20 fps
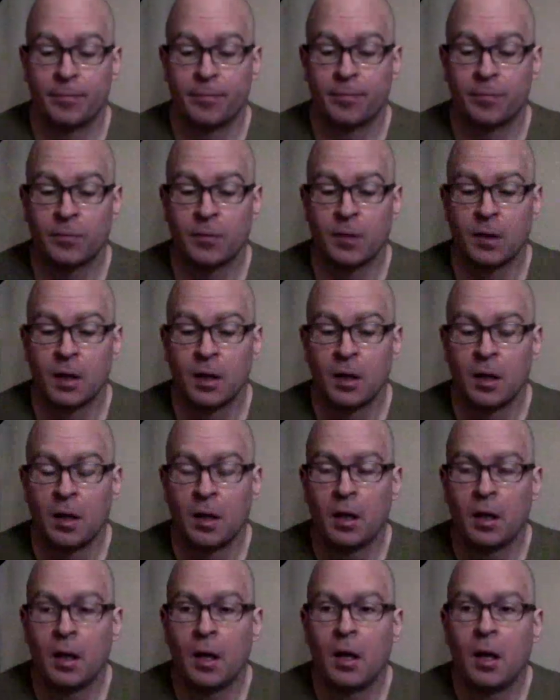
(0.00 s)

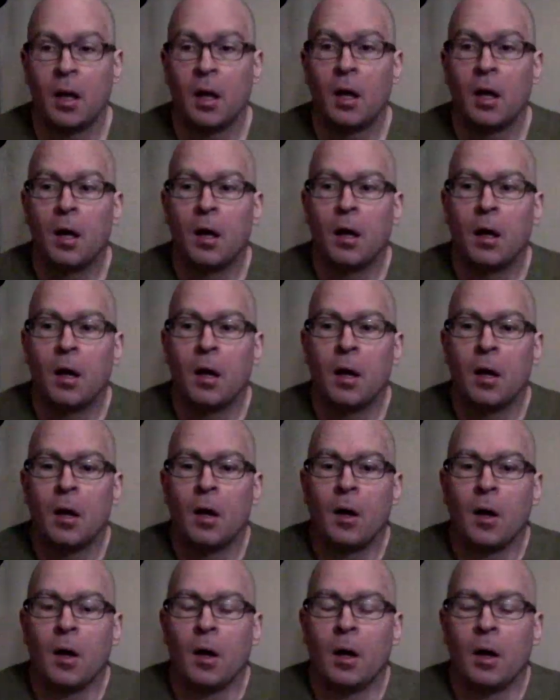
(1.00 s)

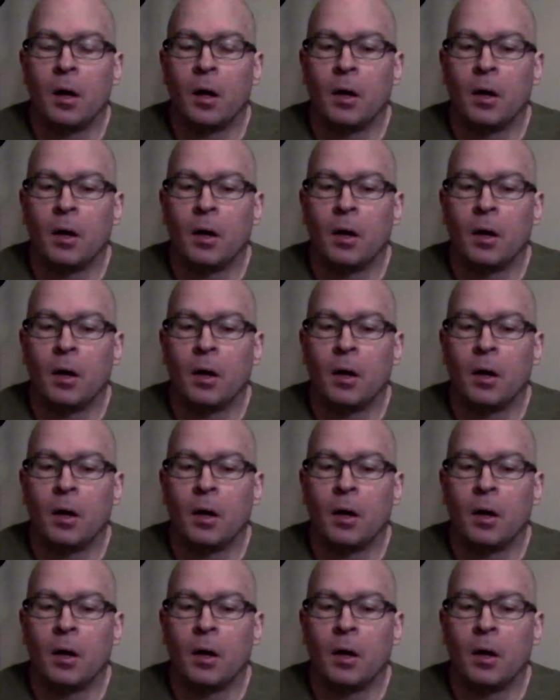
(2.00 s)
[no speech]